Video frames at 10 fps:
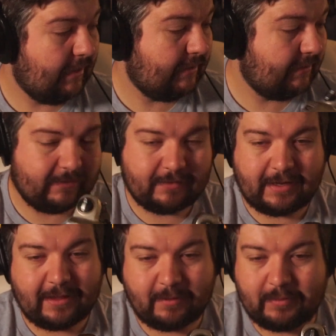You just
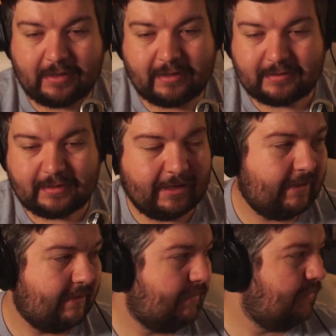hand them this
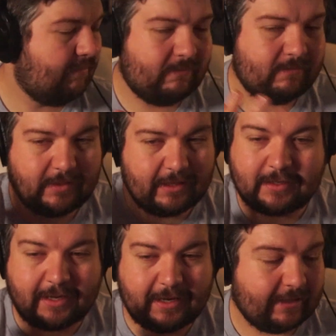and they'll
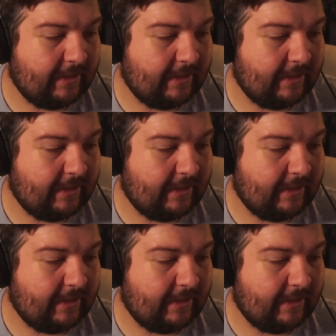get it.